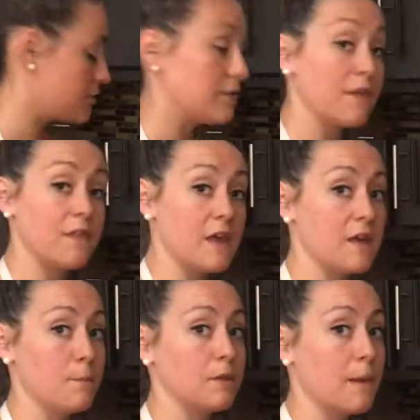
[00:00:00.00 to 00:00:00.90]
so that
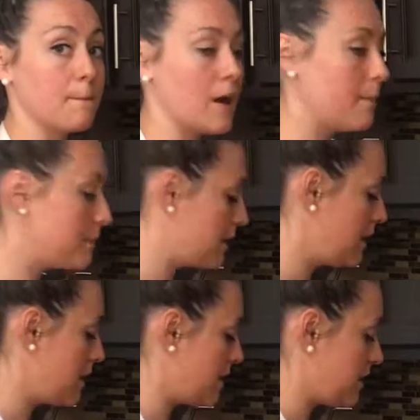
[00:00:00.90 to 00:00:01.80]
they plump up
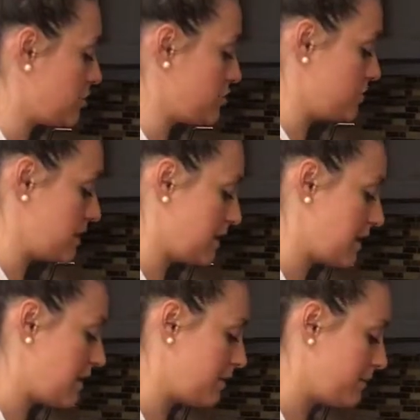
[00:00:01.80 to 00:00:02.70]
and get juicy
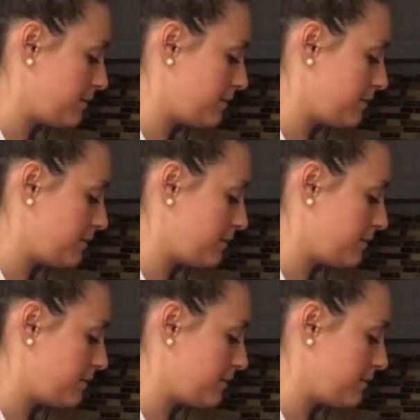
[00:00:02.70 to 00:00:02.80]
again.